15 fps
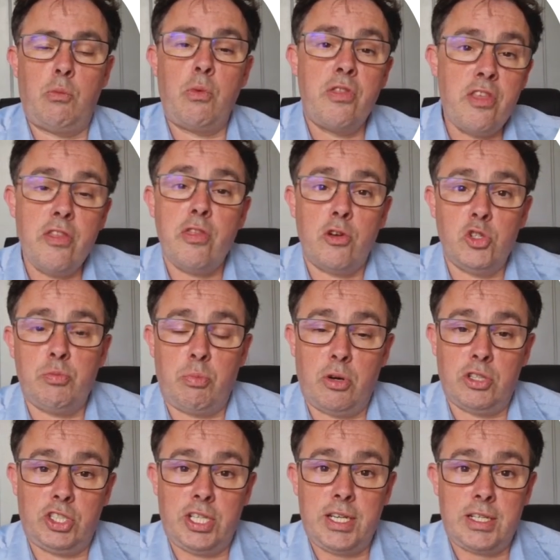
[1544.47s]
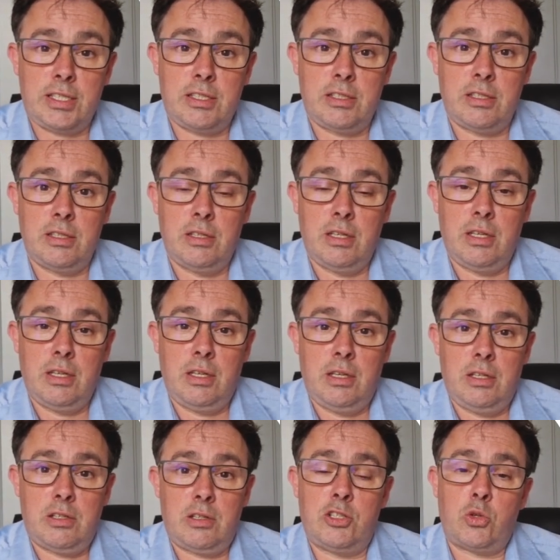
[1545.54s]
And within those projects,
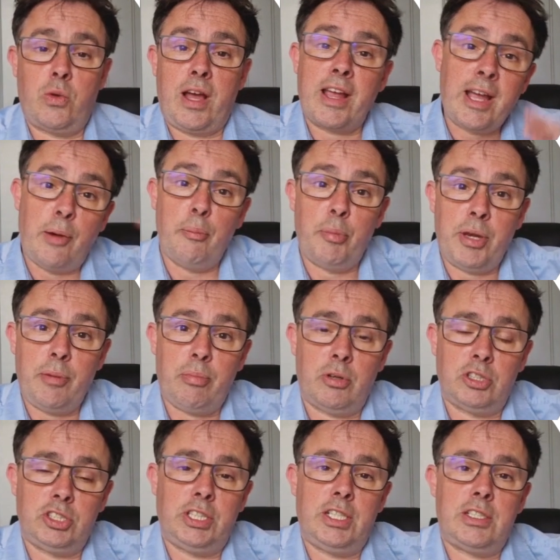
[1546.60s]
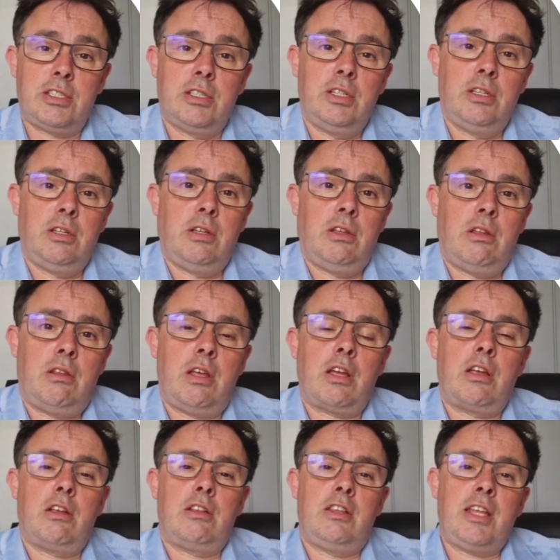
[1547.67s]
so let's call it a company project,
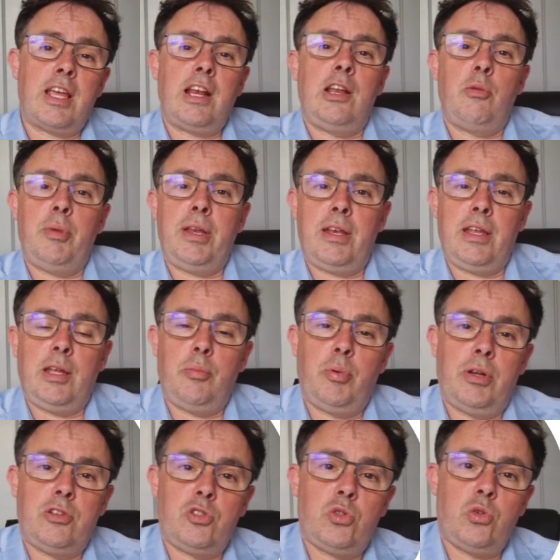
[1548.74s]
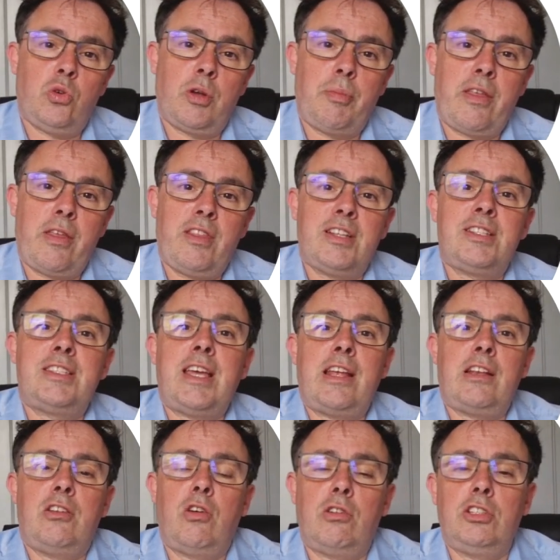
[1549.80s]
then dig a little bit deeper and talk about the
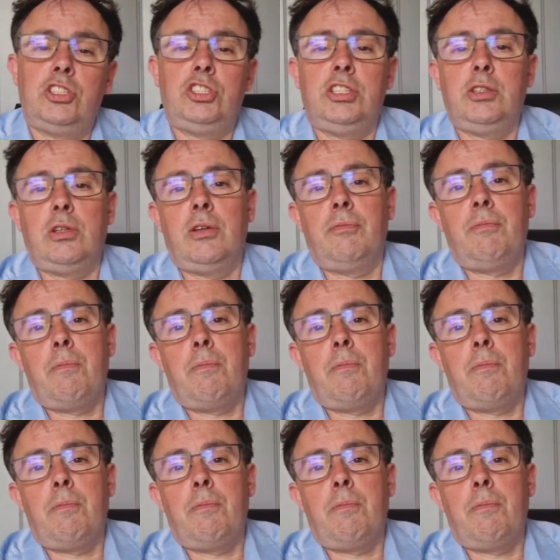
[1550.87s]
technology